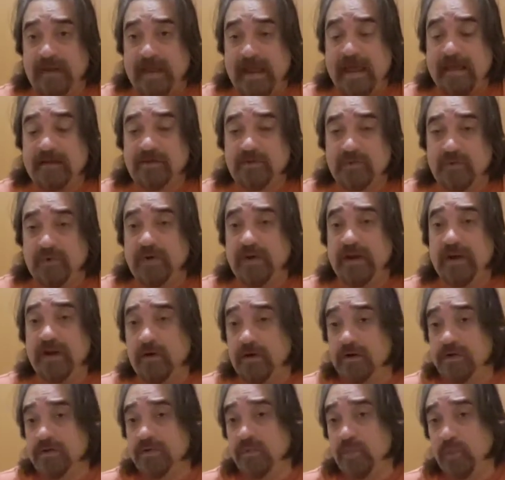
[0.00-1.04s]
at or
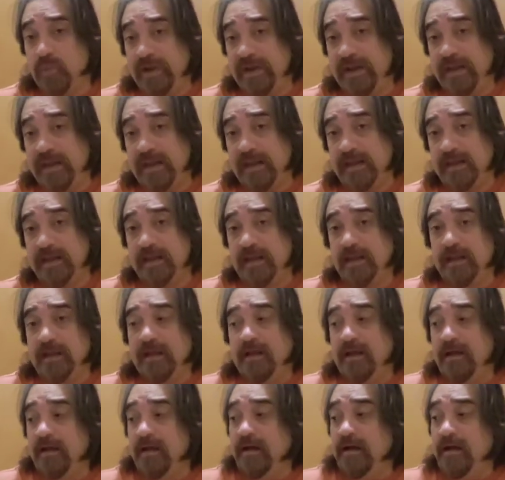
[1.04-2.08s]
near 20.
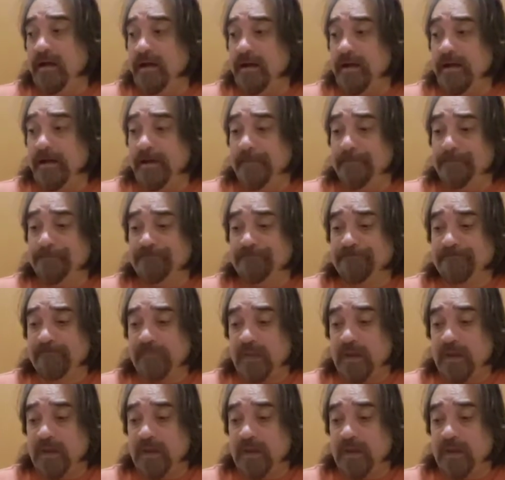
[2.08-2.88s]
I